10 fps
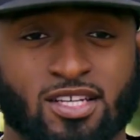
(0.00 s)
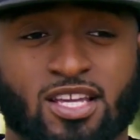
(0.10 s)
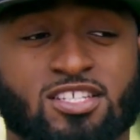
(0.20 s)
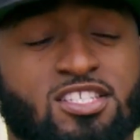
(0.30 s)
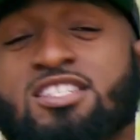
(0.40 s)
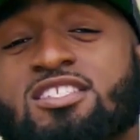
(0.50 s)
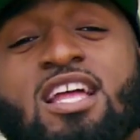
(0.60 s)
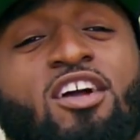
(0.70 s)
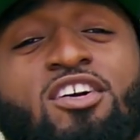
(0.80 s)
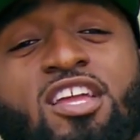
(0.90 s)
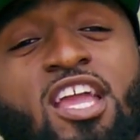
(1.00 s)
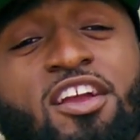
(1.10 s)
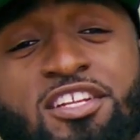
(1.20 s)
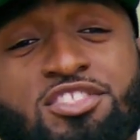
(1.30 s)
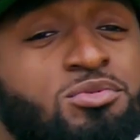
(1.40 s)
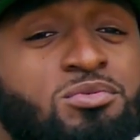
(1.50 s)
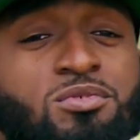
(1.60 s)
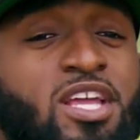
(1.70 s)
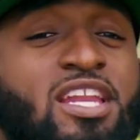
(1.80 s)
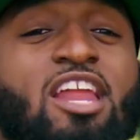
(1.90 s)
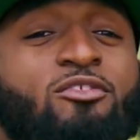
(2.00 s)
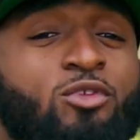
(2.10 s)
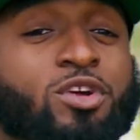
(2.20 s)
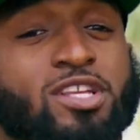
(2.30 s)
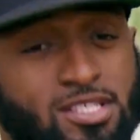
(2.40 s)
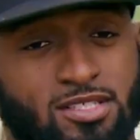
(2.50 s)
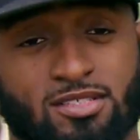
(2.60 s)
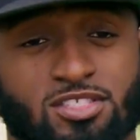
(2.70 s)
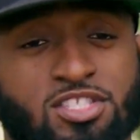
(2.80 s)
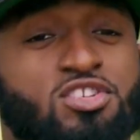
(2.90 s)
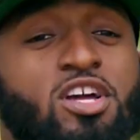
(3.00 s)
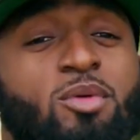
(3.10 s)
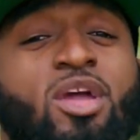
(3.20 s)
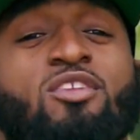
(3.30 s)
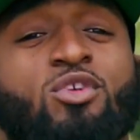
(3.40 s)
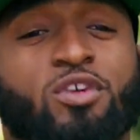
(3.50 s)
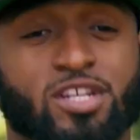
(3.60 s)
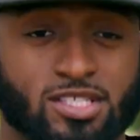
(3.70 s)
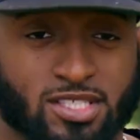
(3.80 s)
And she is not going to care that you cannot afford it. She's going to pay for it.